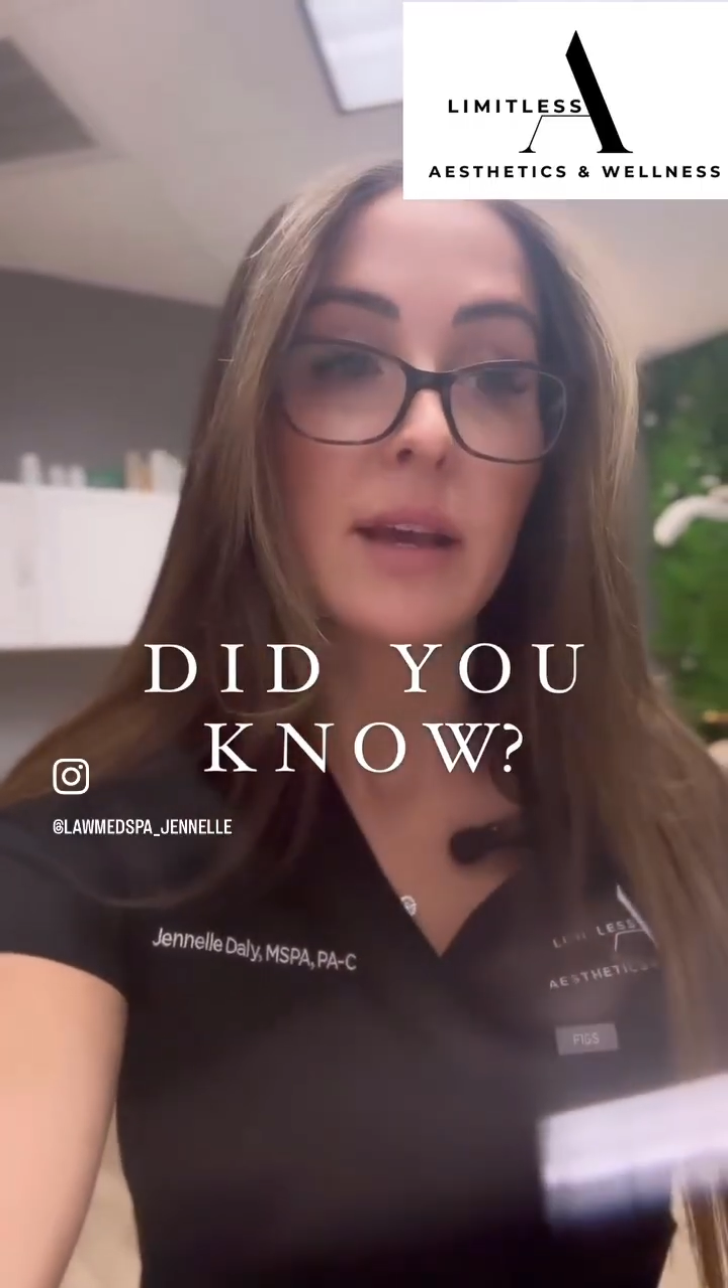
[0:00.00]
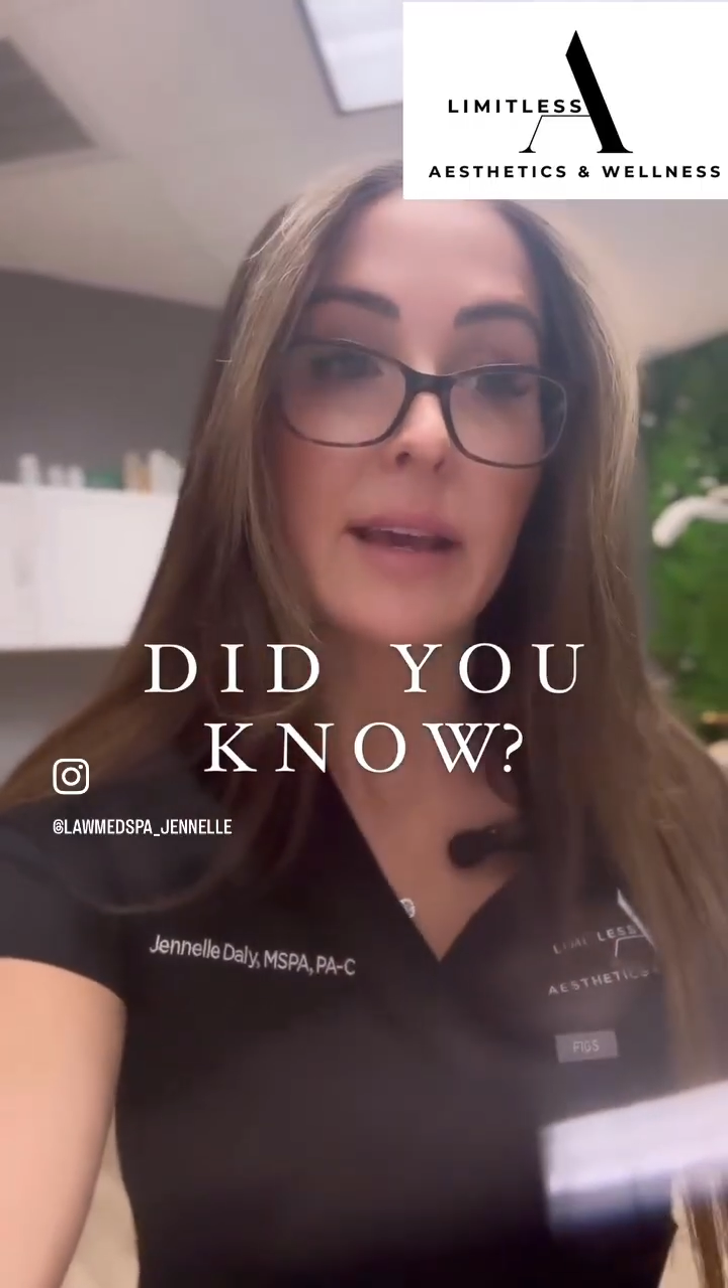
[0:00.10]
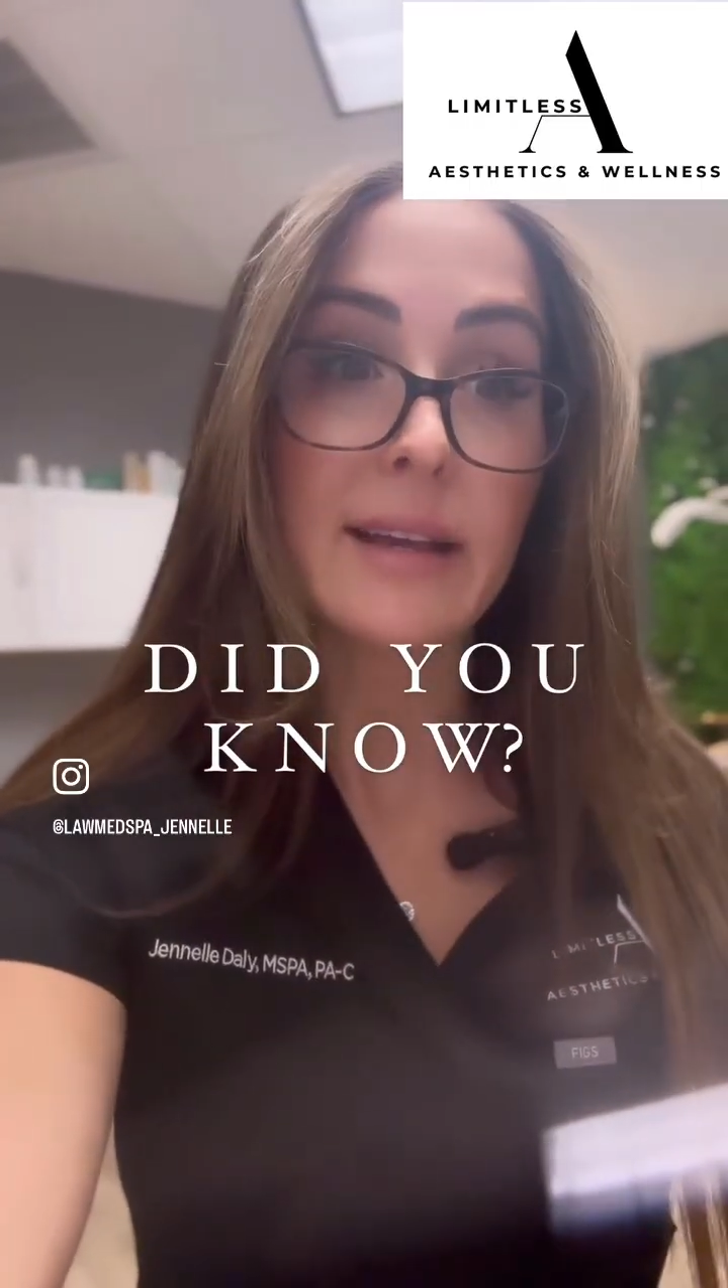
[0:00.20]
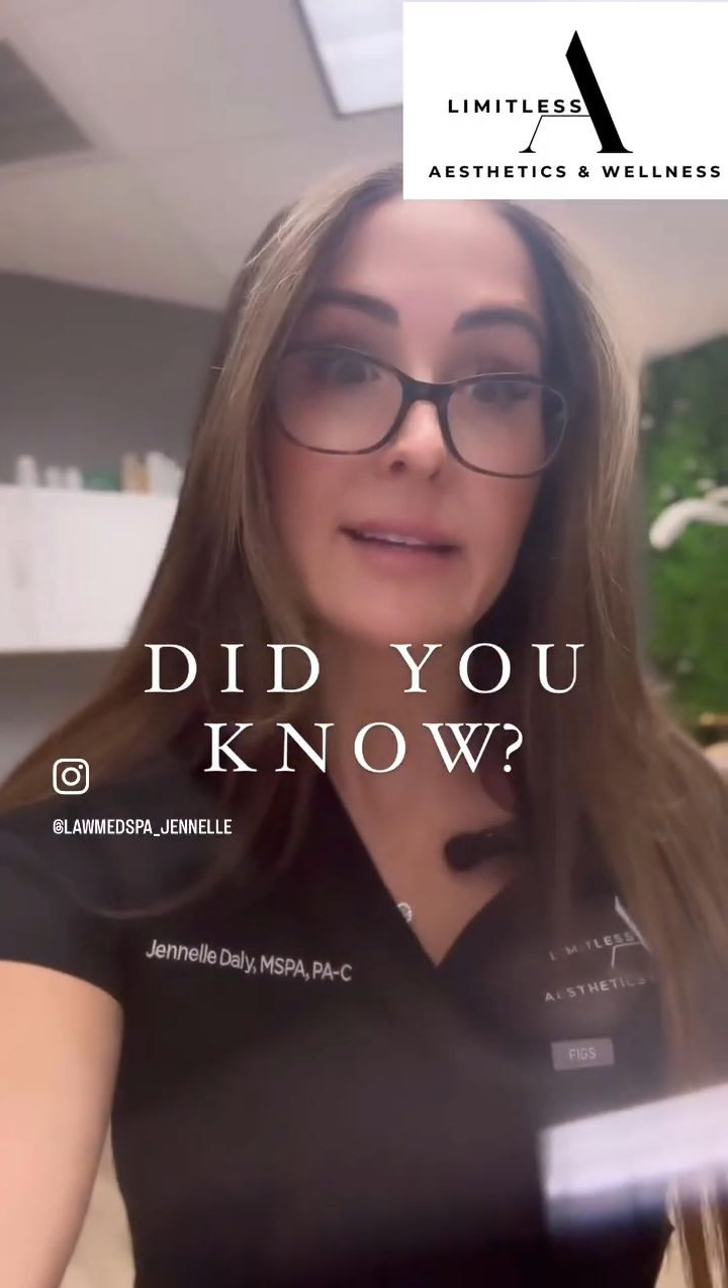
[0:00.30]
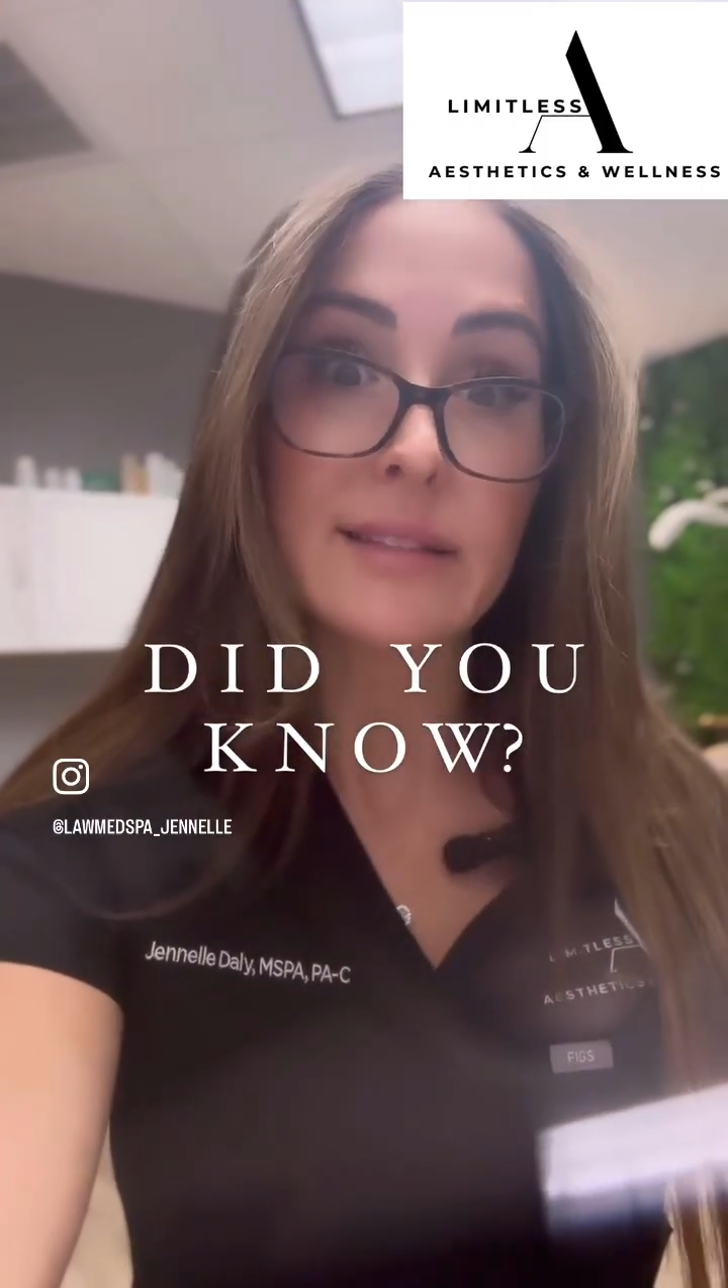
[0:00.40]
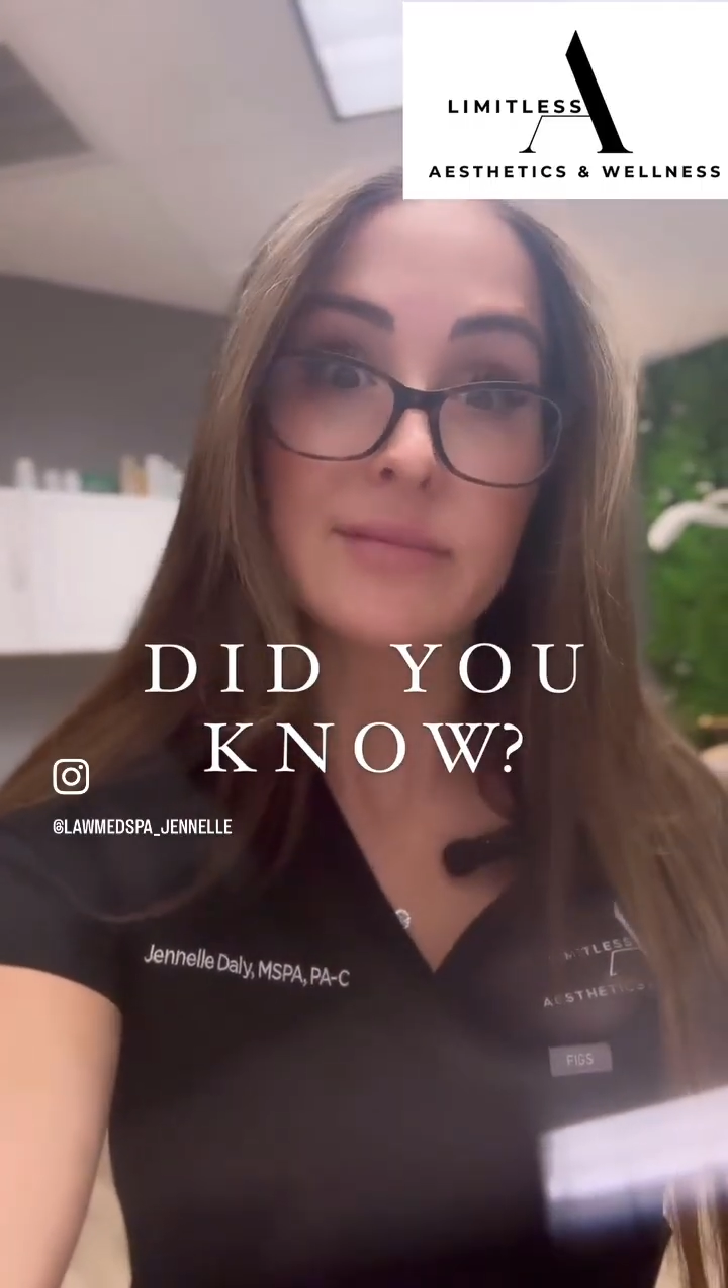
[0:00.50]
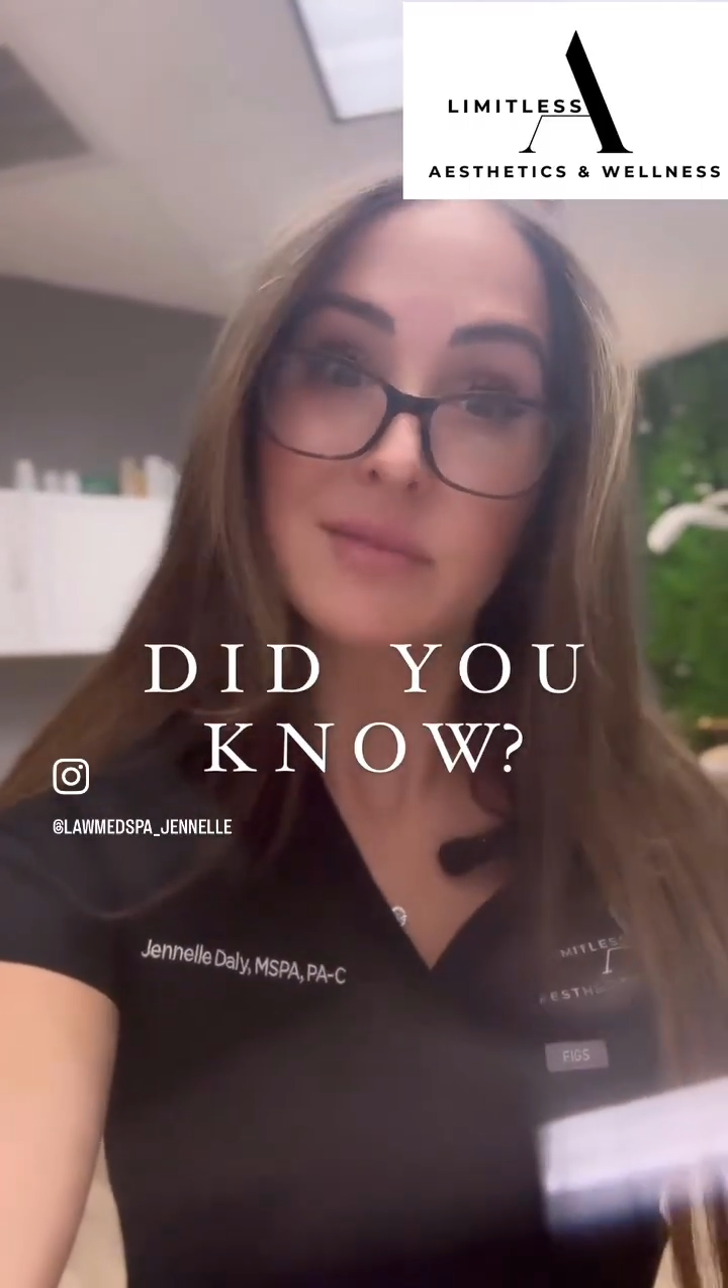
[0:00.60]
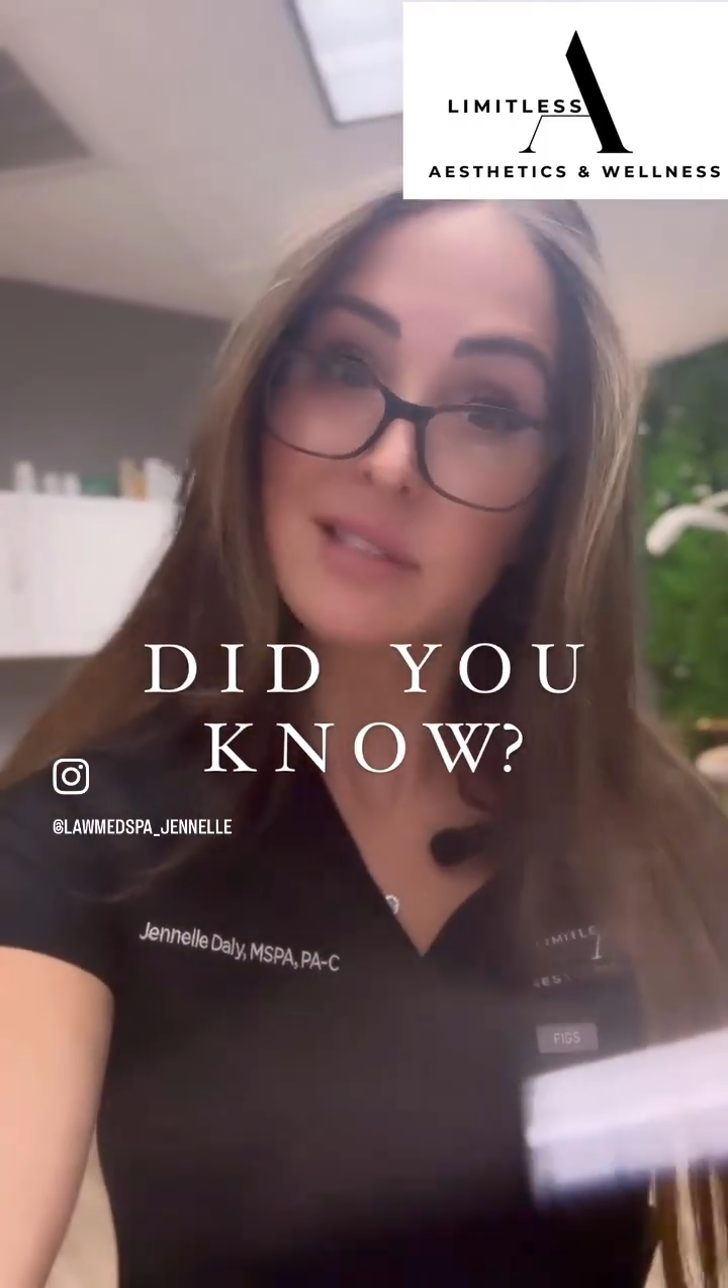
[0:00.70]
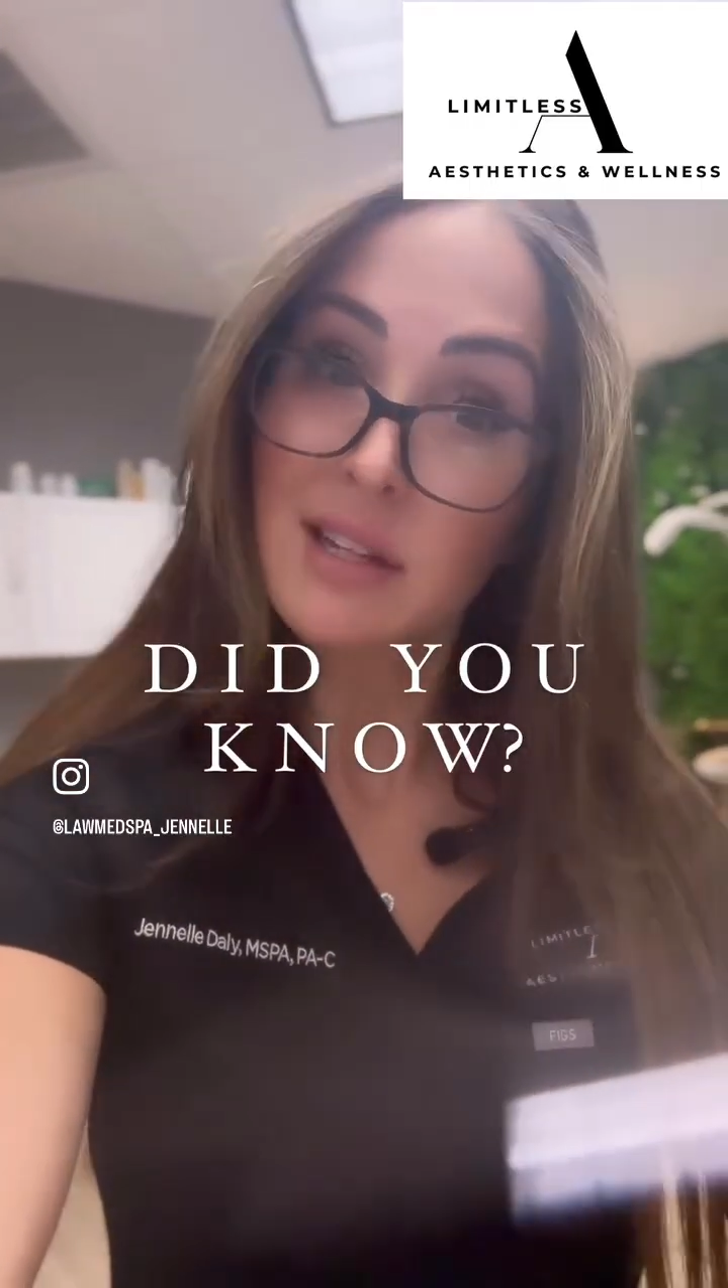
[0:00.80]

and it's